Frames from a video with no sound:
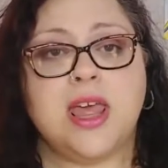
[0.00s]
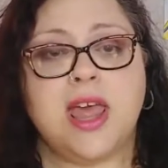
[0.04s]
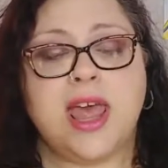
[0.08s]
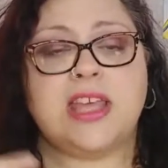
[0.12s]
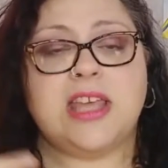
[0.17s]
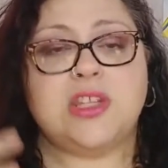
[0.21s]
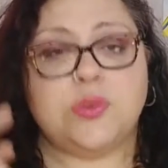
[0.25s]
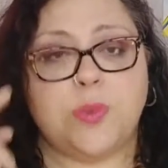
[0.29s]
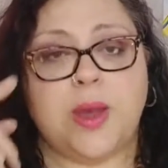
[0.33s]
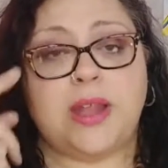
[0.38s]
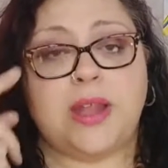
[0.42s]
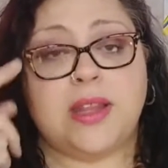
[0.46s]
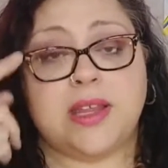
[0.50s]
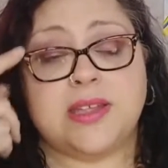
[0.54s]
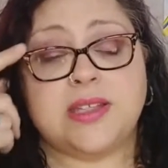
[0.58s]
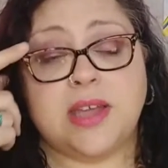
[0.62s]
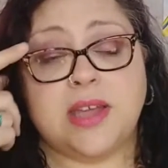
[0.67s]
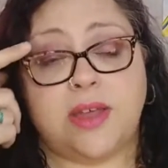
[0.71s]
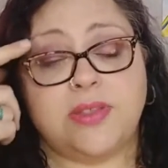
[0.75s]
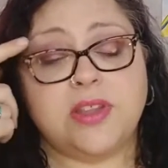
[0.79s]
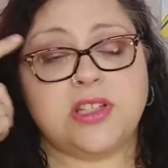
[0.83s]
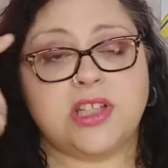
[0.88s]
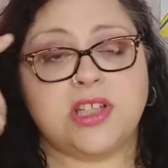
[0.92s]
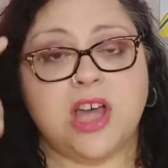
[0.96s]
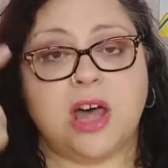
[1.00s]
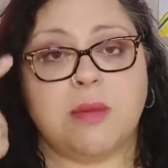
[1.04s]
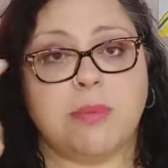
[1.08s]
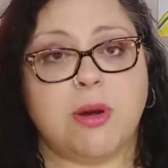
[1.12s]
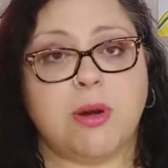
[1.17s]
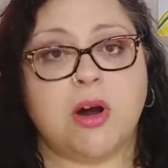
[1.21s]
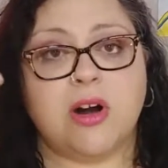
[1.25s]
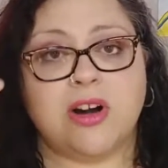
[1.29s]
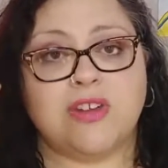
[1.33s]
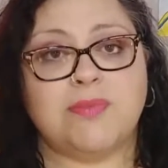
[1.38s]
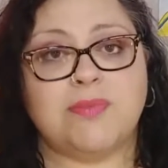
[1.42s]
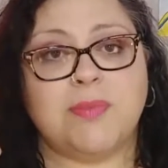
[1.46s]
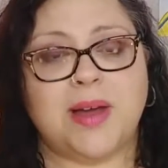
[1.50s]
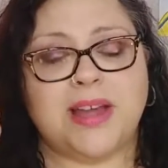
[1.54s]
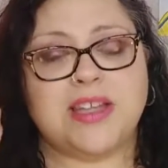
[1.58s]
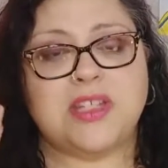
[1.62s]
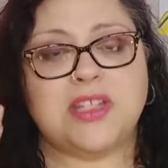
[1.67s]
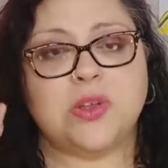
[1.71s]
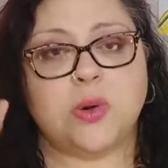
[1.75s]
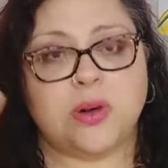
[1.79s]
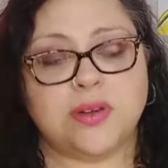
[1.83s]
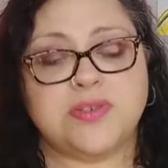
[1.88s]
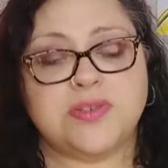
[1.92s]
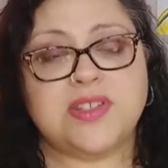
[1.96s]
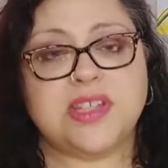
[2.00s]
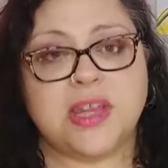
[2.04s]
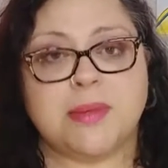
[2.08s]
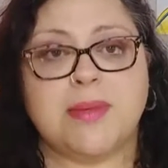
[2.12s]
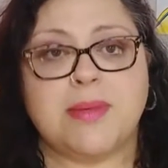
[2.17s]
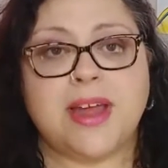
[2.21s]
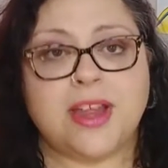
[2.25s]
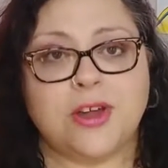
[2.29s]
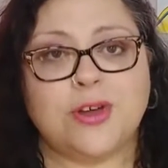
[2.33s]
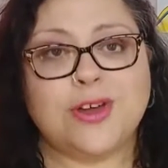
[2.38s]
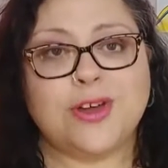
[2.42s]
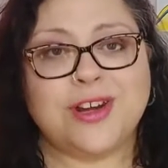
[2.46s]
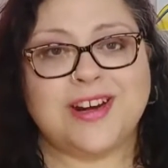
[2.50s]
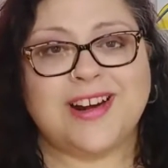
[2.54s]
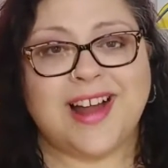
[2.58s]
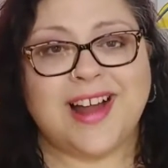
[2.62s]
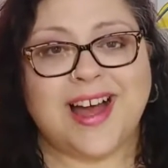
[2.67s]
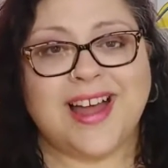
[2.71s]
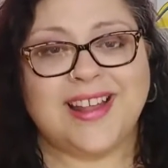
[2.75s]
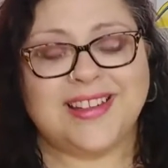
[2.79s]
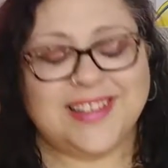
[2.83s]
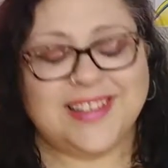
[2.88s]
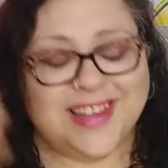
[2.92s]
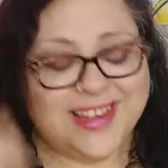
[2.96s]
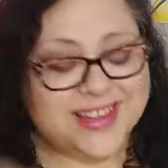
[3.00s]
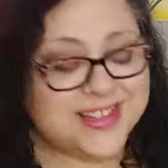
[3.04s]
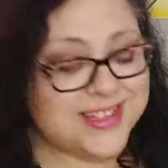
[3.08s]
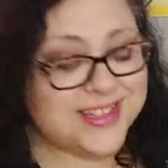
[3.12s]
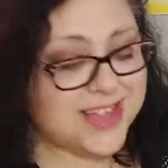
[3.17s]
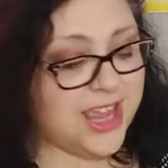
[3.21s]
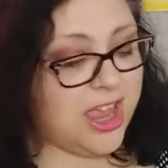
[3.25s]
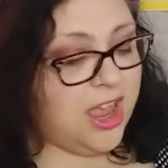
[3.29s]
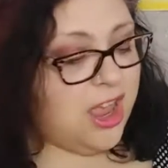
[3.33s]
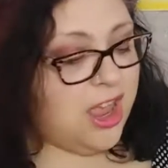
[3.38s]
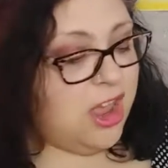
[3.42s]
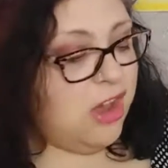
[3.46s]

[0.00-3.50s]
as well as on the top part of my sort of semi-hooded eyelids,